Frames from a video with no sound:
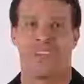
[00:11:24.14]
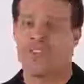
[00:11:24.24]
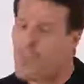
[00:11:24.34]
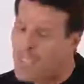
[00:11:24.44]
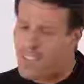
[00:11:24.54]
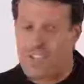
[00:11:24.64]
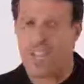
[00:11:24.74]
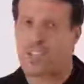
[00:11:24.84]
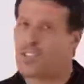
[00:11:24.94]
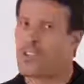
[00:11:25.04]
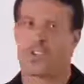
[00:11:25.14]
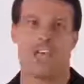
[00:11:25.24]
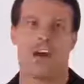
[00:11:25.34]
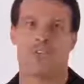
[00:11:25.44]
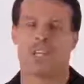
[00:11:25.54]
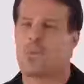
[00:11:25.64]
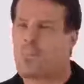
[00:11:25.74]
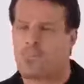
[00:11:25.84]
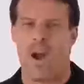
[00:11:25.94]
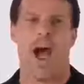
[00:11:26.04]
If you make the changes in yourself, you're going to
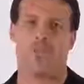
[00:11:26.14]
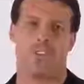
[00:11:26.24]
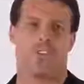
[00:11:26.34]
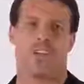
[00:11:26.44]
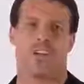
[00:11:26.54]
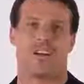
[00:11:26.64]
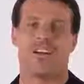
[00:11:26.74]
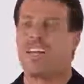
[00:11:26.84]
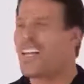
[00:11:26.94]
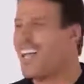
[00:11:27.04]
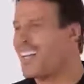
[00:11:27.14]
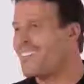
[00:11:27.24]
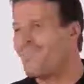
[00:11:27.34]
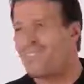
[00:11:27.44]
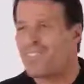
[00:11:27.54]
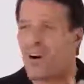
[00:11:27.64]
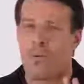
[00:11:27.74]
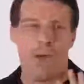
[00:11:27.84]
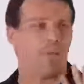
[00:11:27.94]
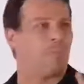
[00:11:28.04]
be proud this year, and no
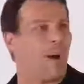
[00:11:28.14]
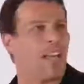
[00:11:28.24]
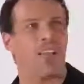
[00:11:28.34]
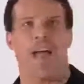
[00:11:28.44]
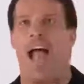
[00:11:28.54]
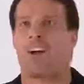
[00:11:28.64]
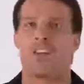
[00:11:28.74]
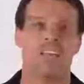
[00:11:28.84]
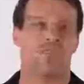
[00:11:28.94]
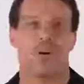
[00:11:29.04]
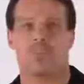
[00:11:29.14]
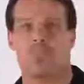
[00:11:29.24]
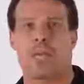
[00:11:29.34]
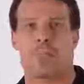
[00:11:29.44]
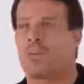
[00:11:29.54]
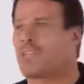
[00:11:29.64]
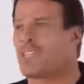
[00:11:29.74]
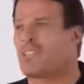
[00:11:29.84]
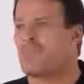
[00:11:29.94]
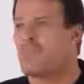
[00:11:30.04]
amount of money or accolades from other people
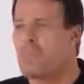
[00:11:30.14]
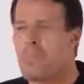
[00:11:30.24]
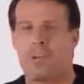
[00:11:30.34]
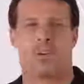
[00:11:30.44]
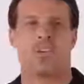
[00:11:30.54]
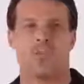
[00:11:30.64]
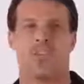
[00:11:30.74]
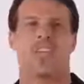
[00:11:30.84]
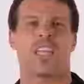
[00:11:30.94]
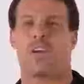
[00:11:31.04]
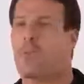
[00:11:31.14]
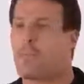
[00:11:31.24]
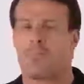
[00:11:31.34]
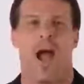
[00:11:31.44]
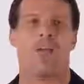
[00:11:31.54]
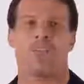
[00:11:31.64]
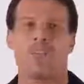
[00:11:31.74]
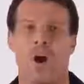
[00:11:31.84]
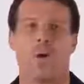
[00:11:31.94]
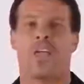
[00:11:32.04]
can mirror the feeling of being proud of
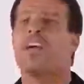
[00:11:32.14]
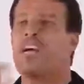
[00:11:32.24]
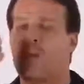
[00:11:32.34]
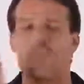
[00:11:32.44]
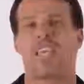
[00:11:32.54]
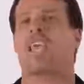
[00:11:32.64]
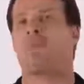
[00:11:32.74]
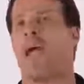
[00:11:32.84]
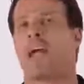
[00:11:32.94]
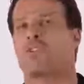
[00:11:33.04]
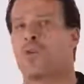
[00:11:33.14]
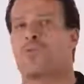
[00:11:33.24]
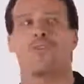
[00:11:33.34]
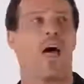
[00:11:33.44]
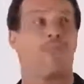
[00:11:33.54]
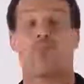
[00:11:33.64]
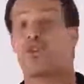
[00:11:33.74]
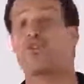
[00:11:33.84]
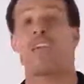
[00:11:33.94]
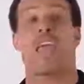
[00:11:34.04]
knowing you've taken back control of your life,
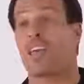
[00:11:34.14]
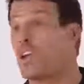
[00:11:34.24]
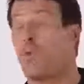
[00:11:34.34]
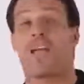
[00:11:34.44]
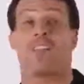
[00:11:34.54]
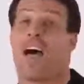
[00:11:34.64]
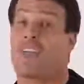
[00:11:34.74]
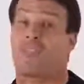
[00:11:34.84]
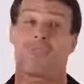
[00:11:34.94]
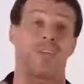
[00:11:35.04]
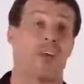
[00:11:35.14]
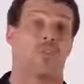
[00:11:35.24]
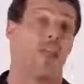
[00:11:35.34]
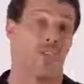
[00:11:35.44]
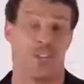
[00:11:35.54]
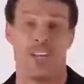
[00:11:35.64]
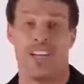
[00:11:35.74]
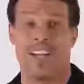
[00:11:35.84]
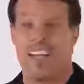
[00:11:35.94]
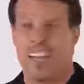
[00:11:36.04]
or you've taken a great life to another level.
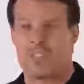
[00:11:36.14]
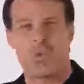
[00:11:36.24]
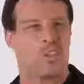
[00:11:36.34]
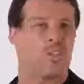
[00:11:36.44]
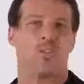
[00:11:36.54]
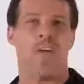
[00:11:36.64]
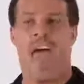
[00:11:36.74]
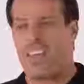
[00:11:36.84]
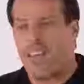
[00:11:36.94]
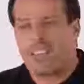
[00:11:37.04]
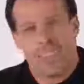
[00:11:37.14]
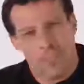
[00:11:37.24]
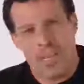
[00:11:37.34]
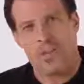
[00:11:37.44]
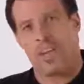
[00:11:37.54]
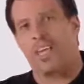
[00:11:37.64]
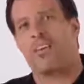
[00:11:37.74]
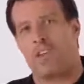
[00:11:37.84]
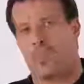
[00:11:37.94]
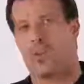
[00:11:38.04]
Because once you do that, you have something you can
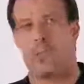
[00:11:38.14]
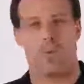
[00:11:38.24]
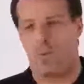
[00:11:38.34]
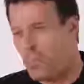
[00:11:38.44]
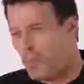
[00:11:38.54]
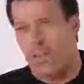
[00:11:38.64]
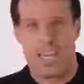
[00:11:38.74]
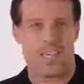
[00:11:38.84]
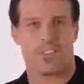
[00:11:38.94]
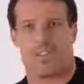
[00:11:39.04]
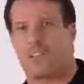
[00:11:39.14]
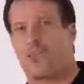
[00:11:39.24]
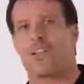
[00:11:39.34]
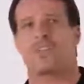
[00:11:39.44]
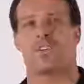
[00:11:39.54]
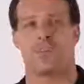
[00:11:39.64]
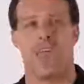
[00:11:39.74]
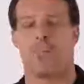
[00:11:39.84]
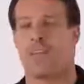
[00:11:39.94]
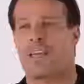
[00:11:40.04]
give other people, whether it be your kids or your friends or your
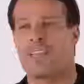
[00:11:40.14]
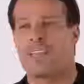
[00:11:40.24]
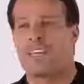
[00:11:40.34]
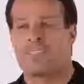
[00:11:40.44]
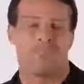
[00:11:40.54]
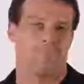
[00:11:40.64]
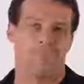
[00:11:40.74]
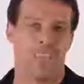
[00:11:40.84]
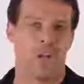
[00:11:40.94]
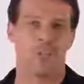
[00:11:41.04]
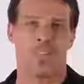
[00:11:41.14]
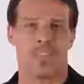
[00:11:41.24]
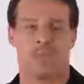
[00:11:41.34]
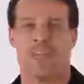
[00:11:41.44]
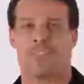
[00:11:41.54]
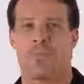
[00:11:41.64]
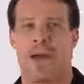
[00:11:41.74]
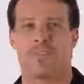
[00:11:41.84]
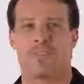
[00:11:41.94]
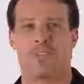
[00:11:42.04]
family. And ultimately, that's what life's
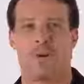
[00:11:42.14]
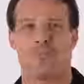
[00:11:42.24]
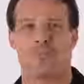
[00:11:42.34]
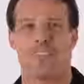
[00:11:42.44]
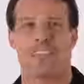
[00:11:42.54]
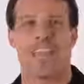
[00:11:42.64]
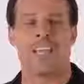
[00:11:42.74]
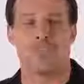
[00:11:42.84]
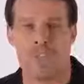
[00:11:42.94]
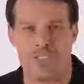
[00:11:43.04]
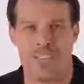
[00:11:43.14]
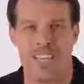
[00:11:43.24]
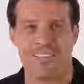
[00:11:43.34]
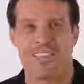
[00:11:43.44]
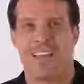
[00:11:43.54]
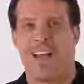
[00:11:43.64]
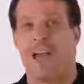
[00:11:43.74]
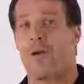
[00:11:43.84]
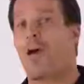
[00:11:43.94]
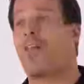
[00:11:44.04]
about. So thanks for listening. I
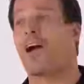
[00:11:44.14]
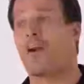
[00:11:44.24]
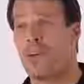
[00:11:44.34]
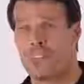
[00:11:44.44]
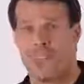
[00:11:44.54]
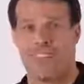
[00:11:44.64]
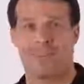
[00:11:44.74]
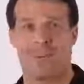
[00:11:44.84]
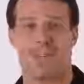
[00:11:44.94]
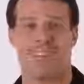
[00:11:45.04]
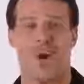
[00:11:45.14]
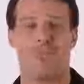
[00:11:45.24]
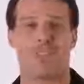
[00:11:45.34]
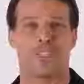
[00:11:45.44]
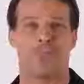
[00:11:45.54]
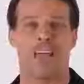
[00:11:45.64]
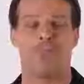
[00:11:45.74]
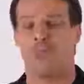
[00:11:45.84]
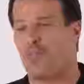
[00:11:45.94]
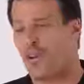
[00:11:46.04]
don't know how long I went here, but I hope this has been
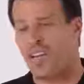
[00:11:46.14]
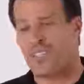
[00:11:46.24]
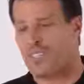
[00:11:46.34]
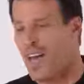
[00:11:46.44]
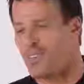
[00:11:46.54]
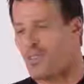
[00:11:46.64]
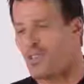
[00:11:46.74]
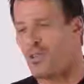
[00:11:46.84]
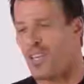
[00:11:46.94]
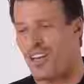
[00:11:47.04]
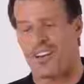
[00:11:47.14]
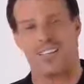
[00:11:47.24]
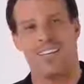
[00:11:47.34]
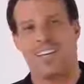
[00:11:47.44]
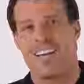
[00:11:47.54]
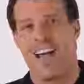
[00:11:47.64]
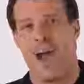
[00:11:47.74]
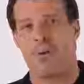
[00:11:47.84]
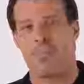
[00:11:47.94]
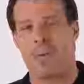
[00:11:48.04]
helpful for you. I just thought it's a new year, and
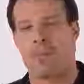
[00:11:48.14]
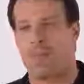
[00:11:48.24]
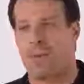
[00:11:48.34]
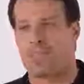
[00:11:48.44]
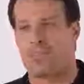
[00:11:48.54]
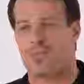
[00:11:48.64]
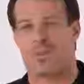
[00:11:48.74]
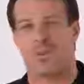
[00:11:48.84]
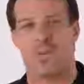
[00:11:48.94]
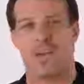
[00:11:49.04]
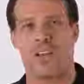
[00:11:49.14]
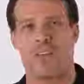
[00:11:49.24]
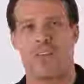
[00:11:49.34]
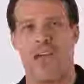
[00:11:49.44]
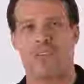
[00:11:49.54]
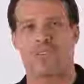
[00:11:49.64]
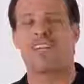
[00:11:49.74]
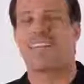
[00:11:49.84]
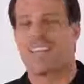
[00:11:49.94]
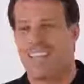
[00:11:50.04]
I want people to be able to truly create a new life.
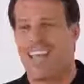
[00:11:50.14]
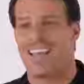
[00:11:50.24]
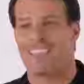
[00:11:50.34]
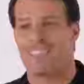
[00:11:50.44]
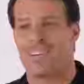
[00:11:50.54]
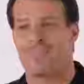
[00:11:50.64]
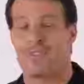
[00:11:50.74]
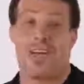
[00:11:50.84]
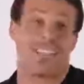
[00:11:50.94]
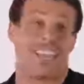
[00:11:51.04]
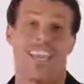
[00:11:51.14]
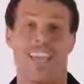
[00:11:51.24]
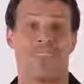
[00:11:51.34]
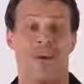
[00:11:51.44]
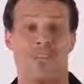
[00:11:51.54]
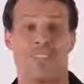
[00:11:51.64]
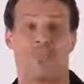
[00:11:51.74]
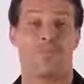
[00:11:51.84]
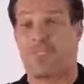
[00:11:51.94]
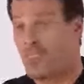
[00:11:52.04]
And until I see you again, hopefully
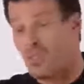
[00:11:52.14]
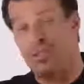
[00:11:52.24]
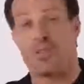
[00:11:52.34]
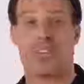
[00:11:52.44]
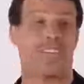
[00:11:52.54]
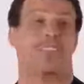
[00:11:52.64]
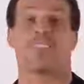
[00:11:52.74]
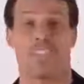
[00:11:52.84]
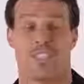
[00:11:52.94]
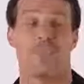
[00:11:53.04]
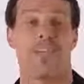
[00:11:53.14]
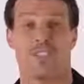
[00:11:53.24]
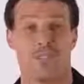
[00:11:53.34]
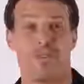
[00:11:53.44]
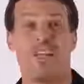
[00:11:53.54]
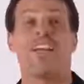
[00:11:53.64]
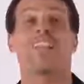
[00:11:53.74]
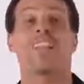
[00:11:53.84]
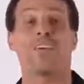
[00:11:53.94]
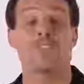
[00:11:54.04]
soon, or gets a chance to meet you,
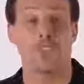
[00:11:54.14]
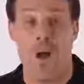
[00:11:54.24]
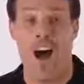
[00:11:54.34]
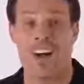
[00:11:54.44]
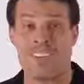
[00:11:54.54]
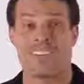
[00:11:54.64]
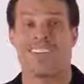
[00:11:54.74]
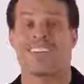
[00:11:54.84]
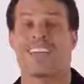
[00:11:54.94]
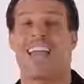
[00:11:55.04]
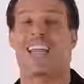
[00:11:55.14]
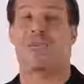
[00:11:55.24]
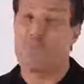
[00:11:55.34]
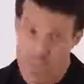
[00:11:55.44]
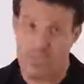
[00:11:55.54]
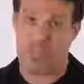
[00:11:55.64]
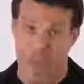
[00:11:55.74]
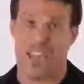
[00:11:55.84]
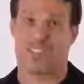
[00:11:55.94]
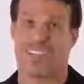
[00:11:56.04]
live strong and live with
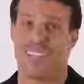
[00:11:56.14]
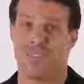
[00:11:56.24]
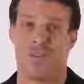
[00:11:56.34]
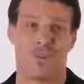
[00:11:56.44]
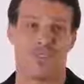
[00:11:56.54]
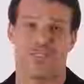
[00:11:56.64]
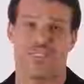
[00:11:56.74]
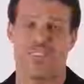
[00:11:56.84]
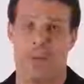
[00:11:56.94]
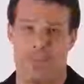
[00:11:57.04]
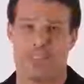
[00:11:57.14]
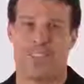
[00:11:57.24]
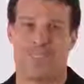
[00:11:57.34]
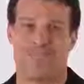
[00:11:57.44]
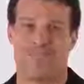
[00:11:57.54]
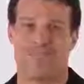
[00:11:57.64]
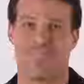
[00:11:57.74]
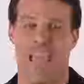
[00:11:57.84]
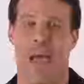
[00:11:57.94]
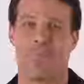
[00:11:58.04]
passion. And of course, God bless to you.
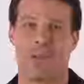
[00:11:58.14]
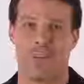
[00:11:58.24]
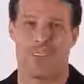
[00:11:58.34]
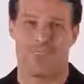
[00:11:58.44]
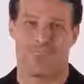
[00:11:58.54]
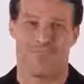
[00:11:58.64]
Happy New Year.